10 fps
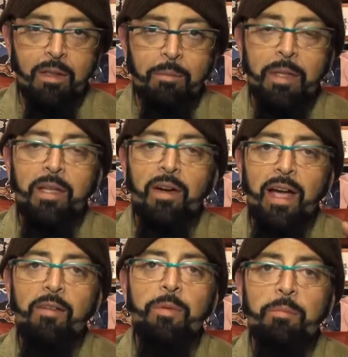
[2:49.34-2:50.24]
but there
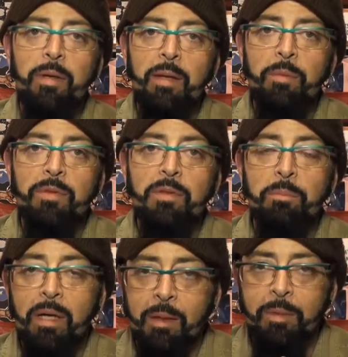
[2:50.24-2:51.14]
have been papers
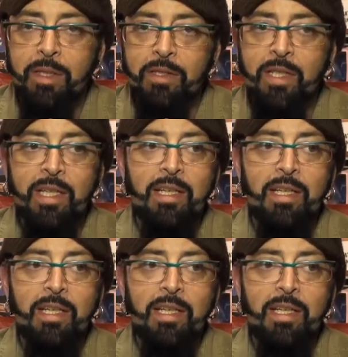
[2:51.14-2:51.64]
published